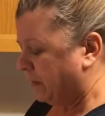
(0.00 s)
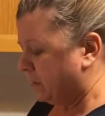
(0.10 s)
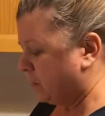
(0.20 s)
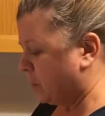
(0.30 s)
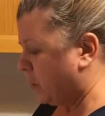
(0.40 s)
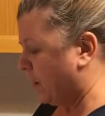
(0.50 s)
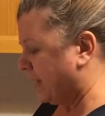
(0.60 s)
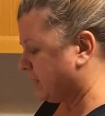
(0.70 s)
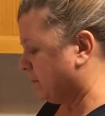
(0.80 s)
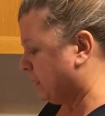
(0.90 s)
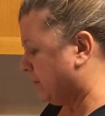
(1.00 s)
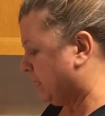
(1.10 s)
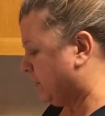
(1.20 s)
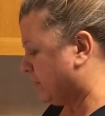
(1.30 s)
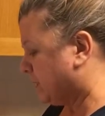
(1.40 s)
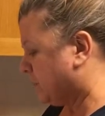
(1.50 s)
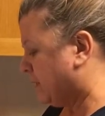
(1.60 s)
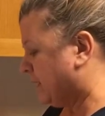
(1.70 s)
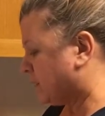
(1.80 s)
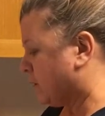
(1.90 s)
So as I'm doubling the
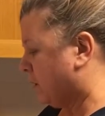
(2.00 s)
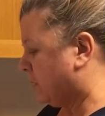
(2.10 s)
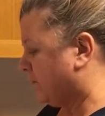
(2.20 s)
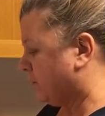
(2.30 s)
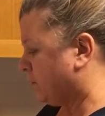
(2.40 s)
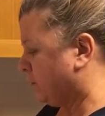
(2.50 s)
recipe, it's calling for 2